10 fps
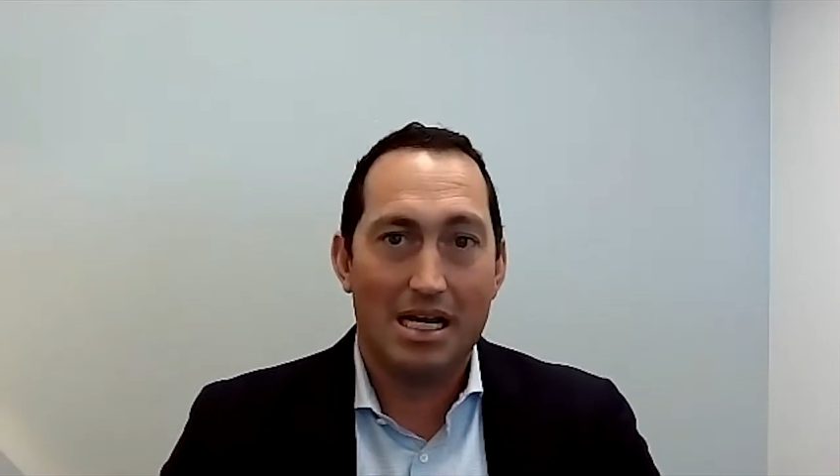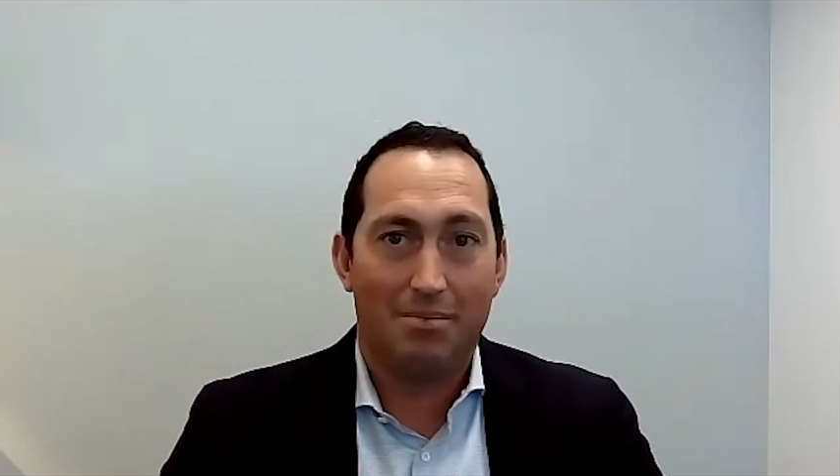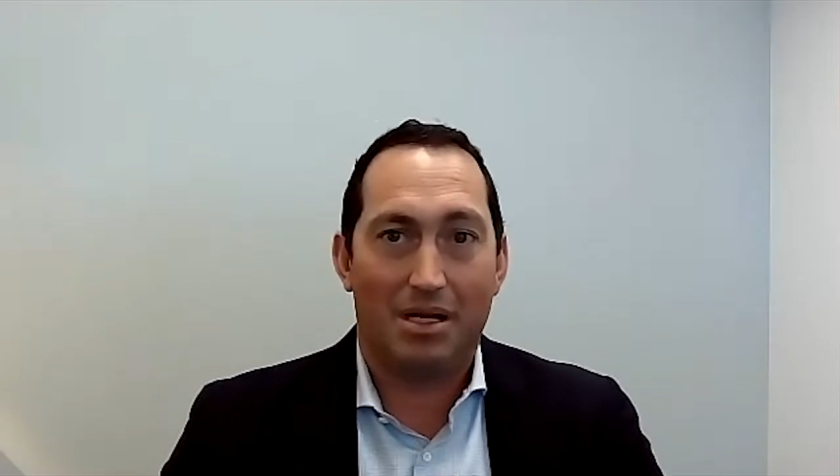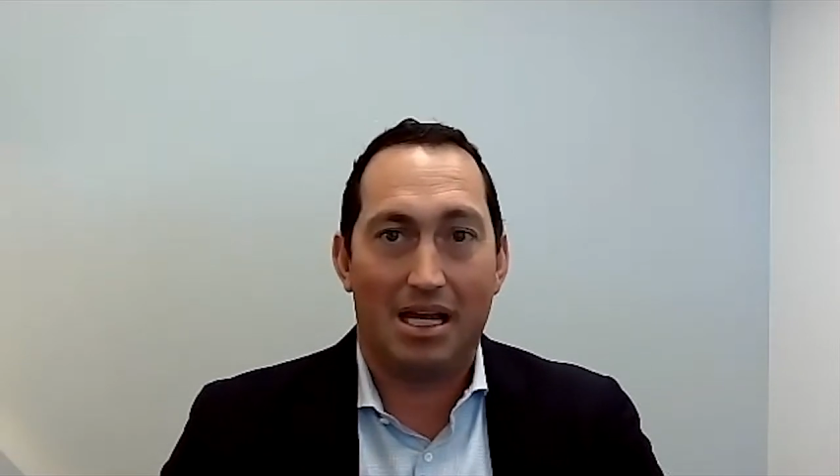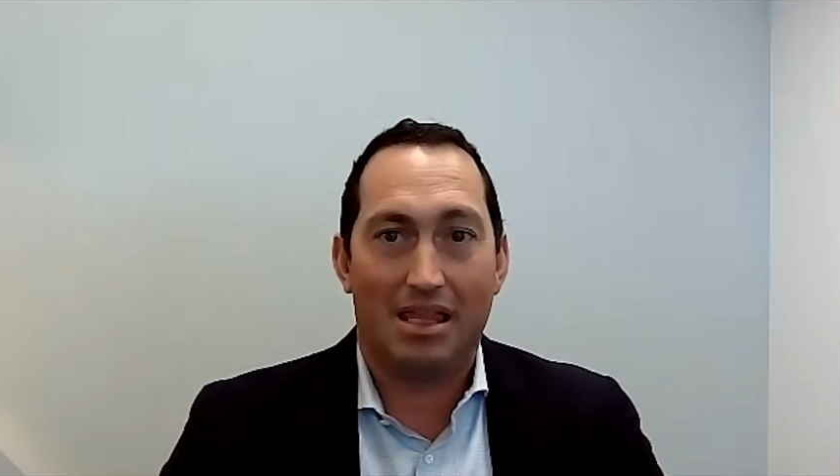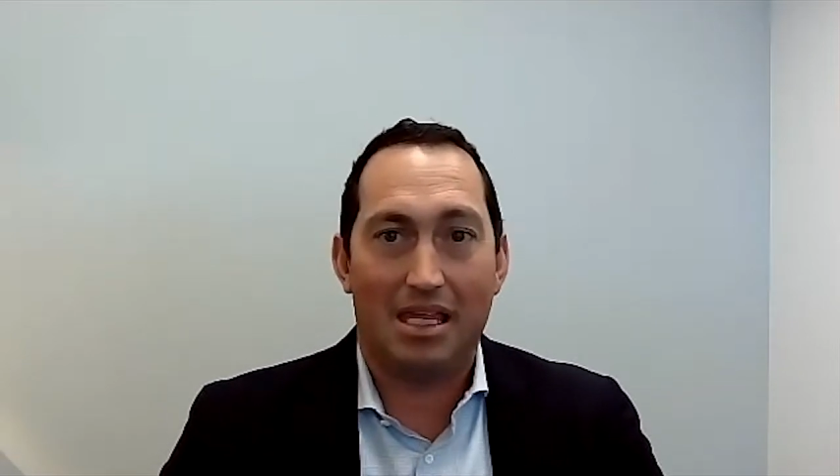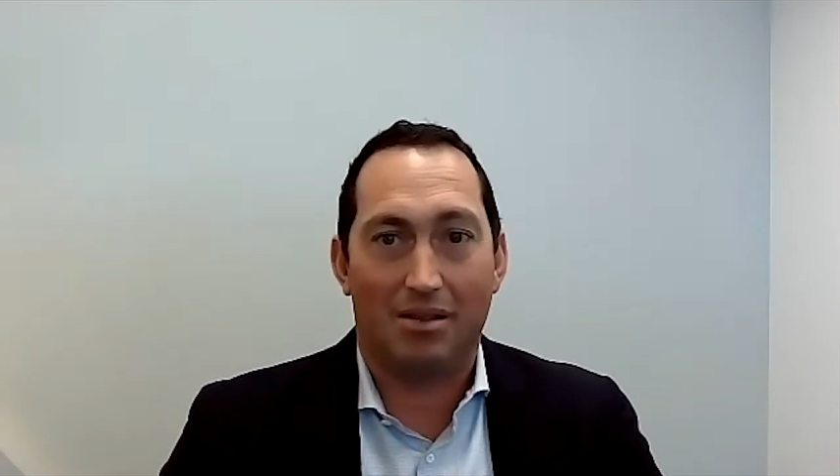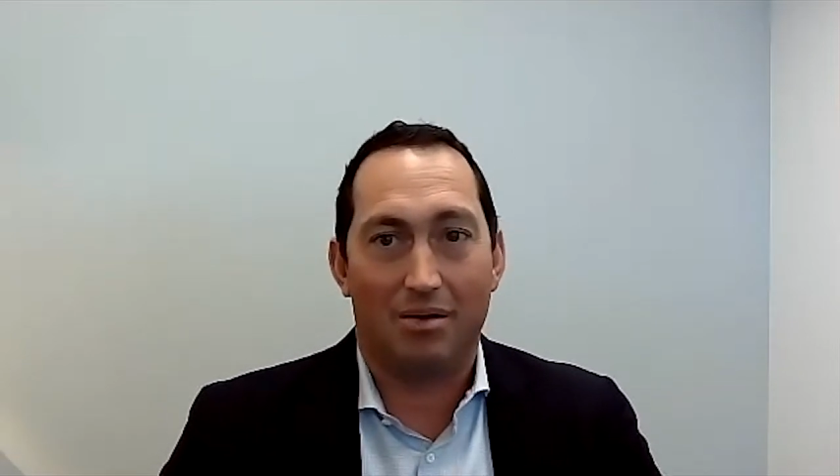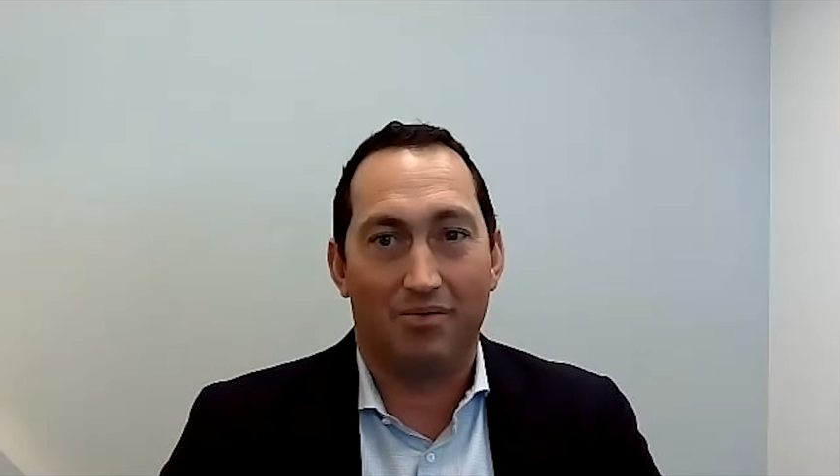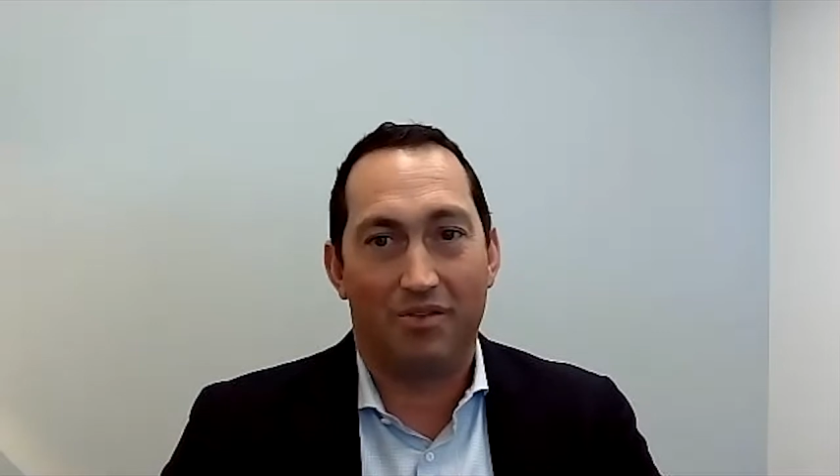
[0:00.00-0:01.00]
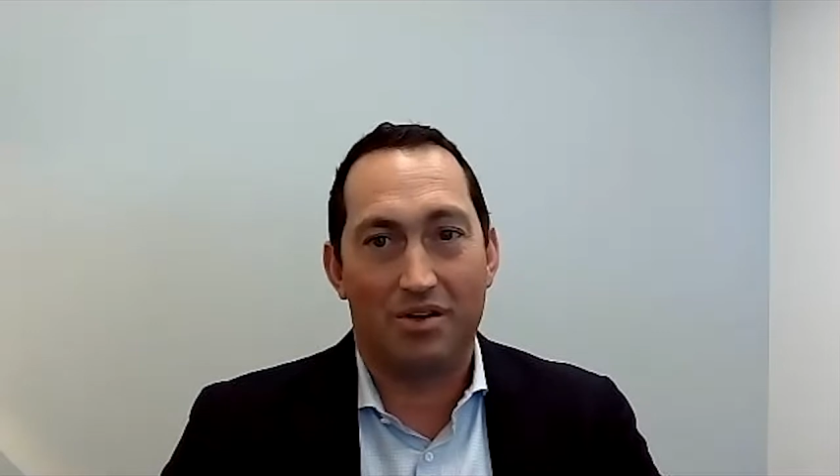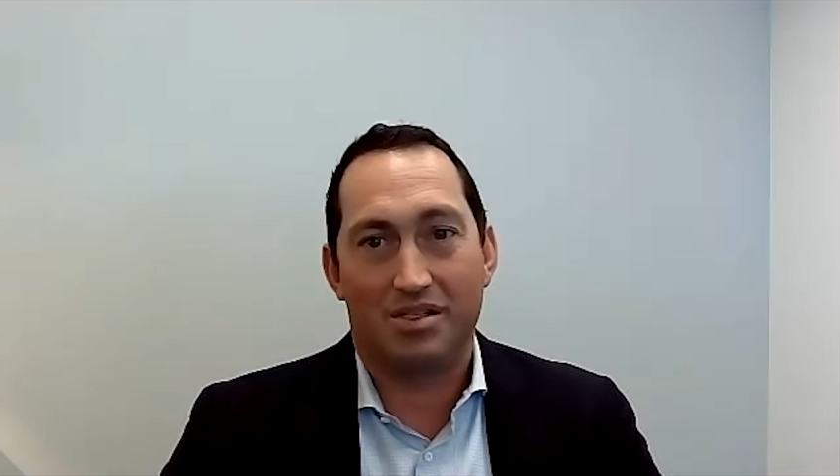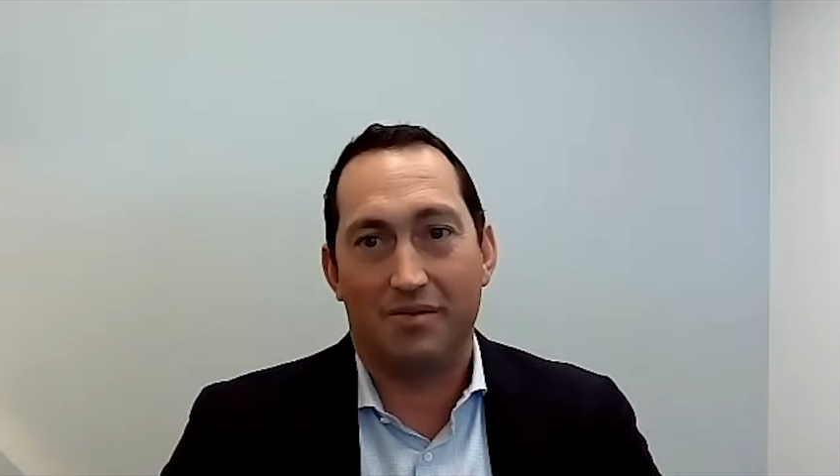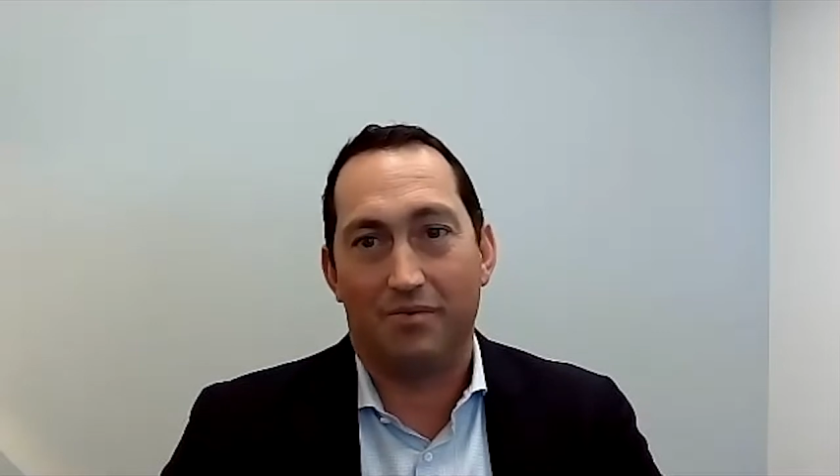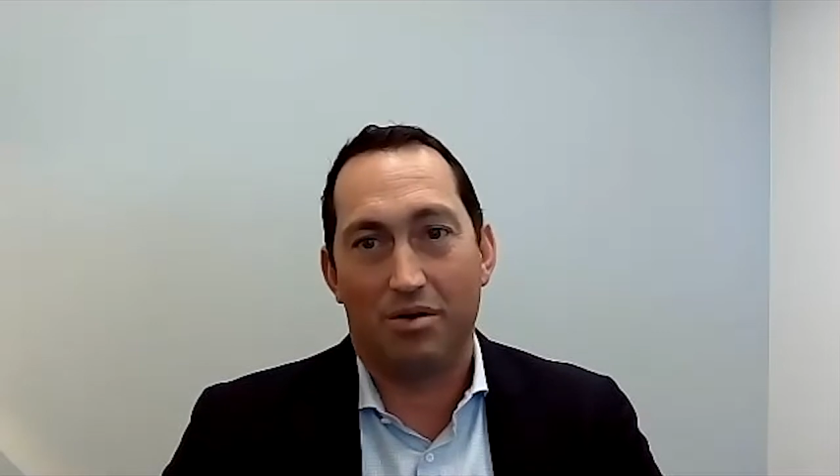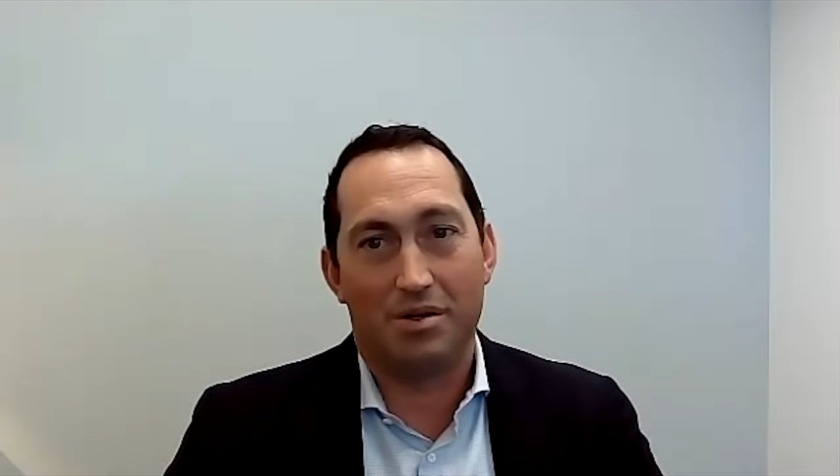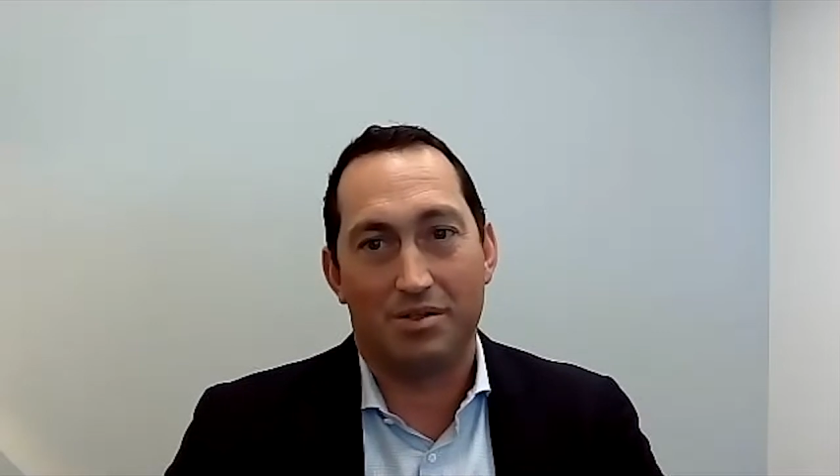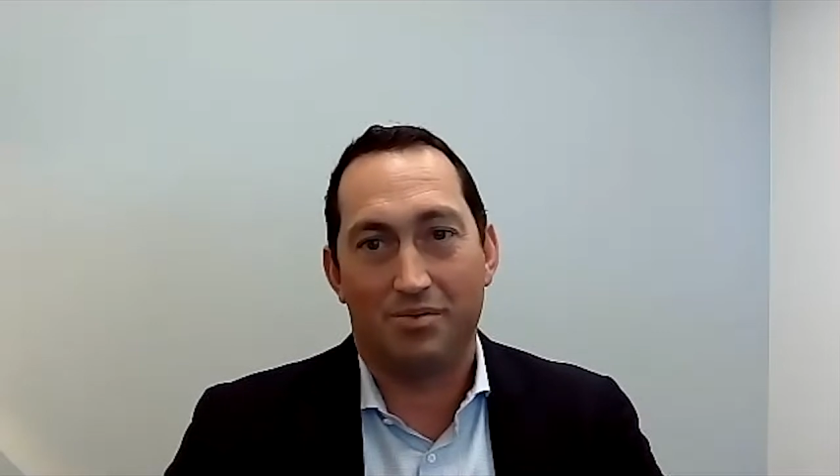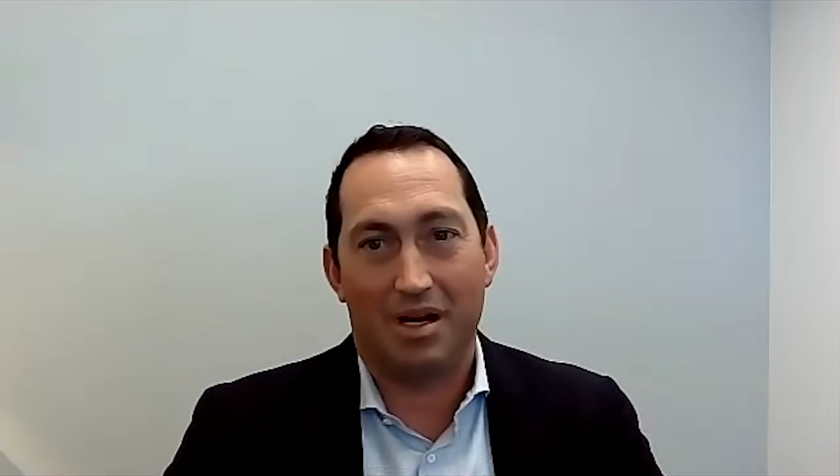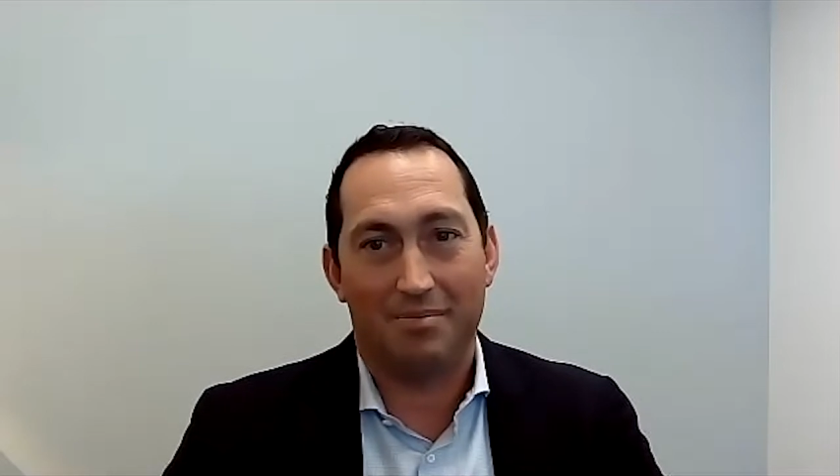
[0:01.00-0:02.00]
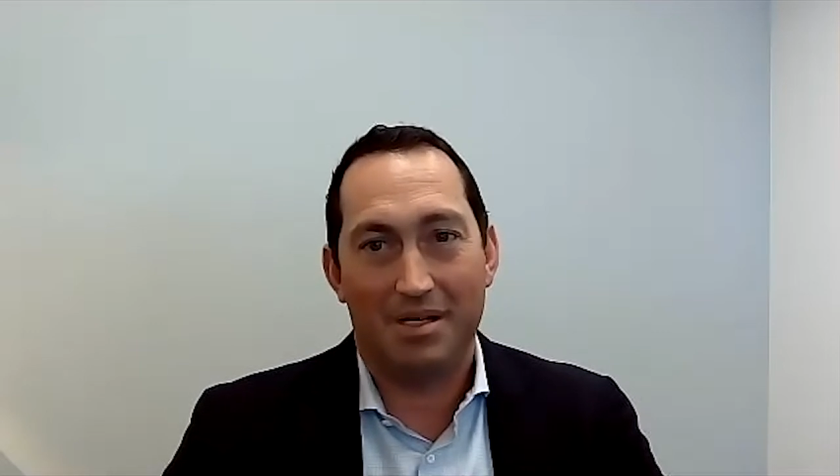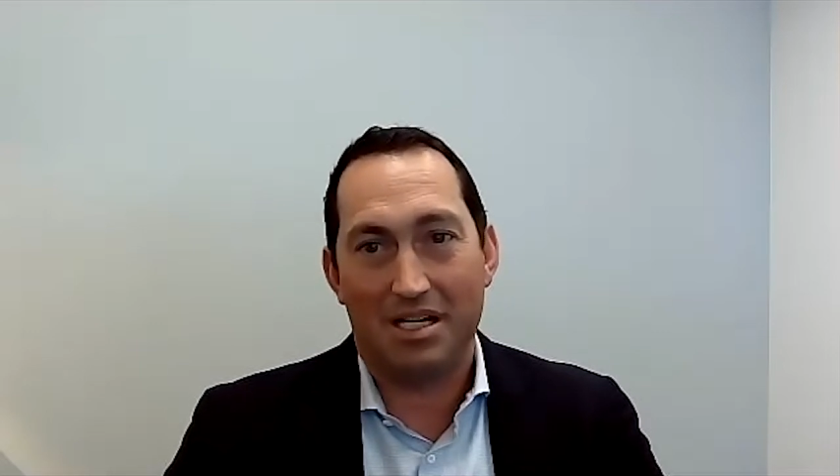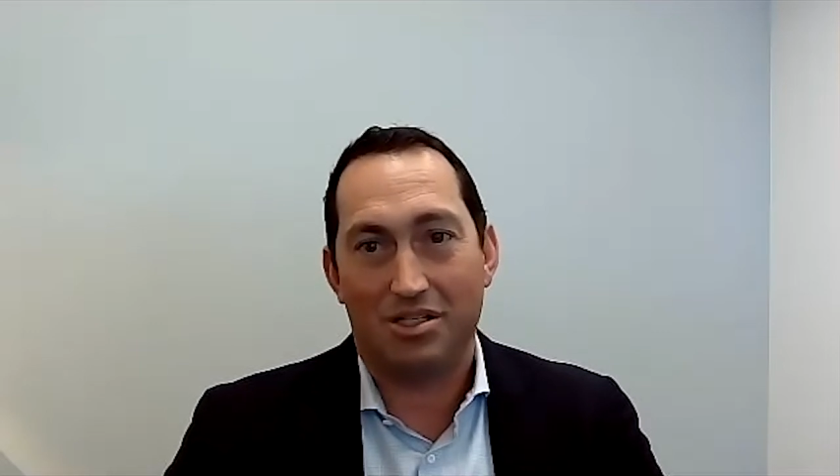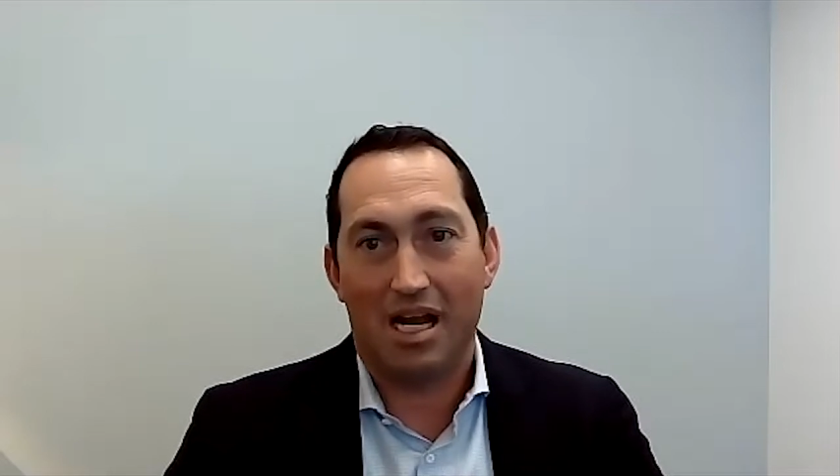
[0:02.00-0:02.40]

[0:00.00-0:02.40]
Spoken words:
But I think the first and foremost recommendation